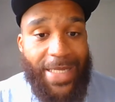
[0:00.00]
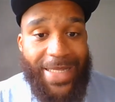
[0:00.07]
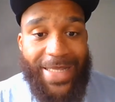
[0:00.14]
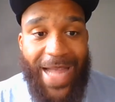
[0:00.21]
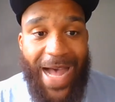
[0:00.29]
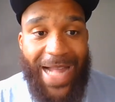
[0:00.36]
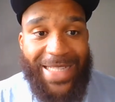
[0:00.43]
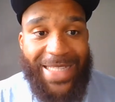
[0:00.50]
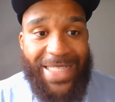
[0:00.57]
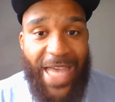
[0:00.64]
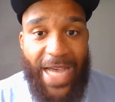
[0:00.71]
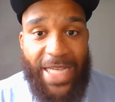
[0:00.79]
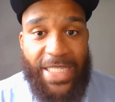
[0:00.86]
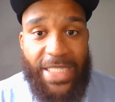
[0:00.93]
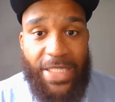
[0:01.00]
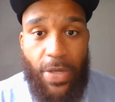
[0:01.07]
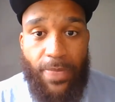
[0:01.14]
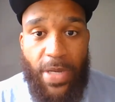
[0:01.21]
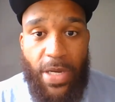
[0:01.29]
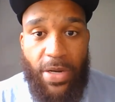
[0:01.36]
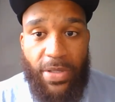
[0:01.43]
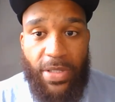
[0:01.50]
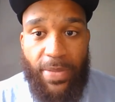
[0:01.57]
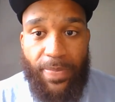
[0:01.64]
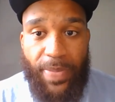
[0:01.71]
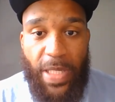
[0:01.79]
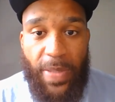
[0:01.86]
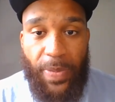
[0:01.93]
Not taxing the American
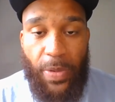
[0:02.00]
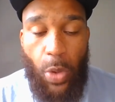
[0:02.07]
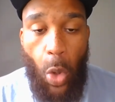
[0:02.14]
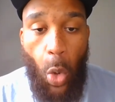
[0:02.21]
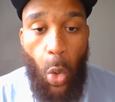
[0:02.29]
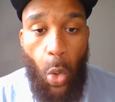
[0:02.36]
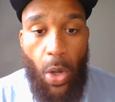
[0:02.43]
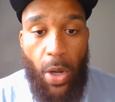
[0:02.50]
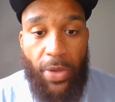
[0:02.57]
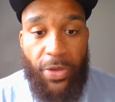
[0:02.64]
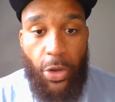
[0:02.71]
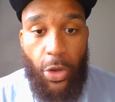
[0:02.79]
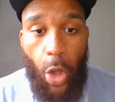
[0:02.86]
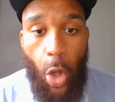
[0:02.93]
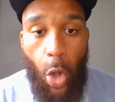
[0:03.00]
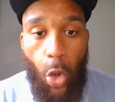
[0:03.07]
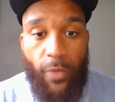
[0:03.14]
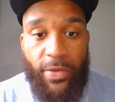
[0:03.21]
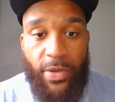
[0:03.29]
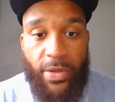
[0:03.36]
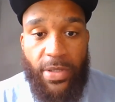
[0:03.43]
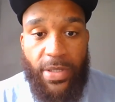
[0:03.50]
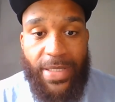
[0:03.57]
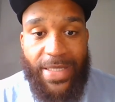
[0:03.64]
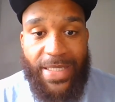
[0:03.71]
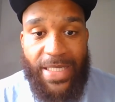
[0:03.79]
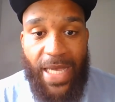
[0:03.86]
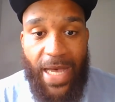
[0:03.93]
people on their
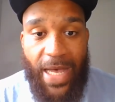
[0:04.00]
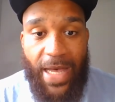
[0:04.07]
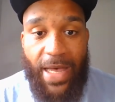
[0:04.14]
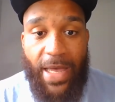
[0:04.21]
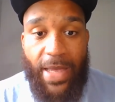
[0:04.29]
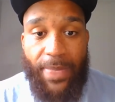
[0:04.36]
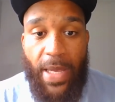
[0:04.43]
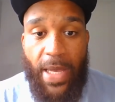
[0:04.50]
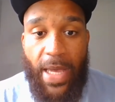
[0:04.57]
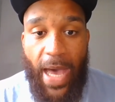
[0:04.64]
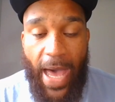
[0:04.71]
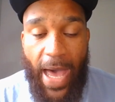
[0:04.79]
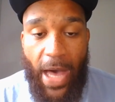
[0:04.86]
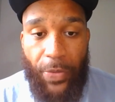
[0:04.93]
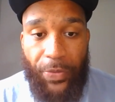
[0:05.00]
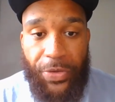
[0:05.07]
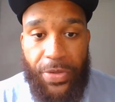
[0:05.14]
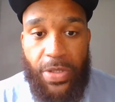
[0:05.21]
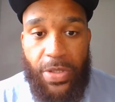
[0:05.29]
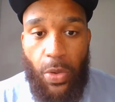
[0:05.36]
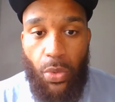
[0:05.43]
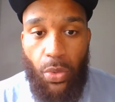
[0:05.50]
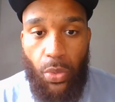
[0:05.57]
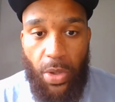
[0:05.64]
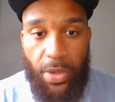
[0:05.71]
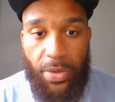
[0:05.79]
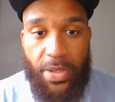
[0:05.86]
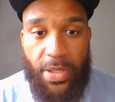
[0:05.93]
overtime hours
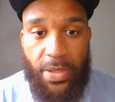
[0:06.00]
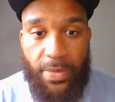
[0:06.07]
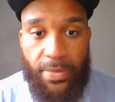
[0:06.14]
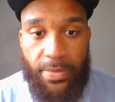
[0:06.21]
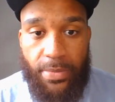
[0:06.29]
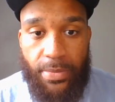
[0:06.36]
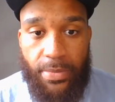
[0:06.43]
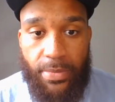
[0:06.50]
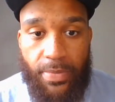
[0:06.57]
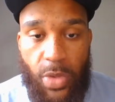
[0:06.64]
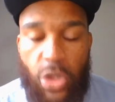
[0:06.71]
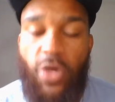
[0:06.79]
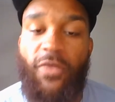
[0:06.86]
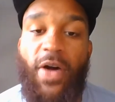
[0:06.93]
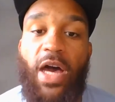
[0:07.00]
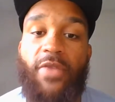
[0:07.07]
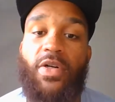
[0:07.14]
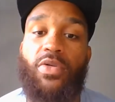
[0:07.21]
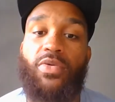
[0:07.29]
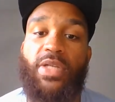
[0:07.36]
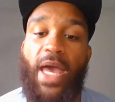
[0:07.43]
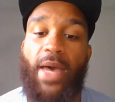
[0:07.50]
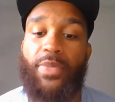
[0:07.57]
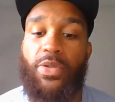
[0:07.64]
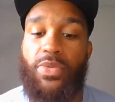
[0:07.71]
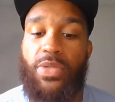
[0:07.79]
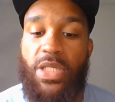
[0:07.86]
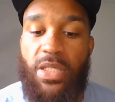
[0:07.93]
worked. 250
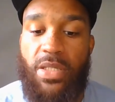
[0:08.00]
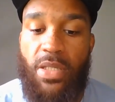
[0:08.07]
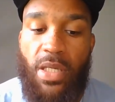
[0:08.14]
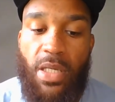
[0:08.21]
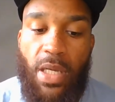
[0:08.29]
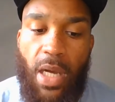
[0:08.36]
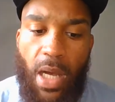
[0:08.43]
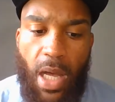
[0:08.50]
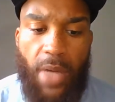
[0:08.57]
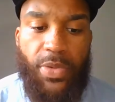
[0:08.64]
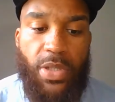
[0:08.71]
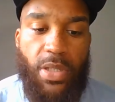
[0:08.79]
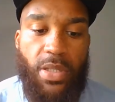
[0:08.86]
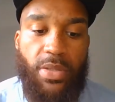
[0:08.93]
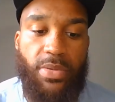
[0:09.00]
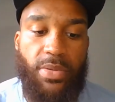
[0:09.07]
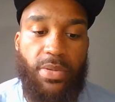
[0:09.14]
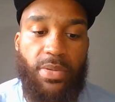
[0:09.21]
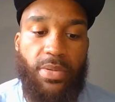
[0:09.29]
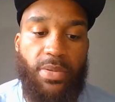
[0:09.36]
capital G. I'm gone.